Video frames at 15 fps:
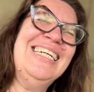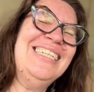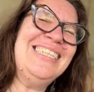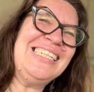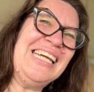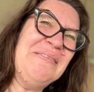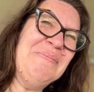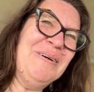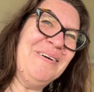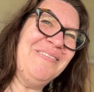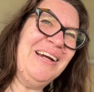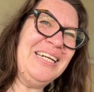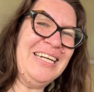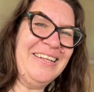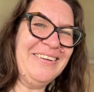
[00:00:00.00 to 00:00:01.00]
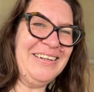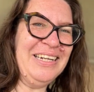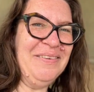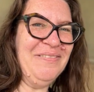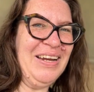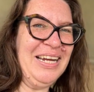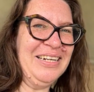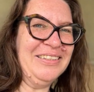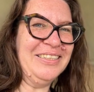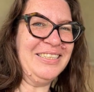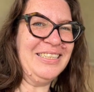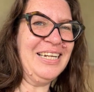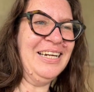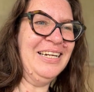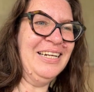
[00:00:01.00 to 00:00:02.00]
to get more regular emails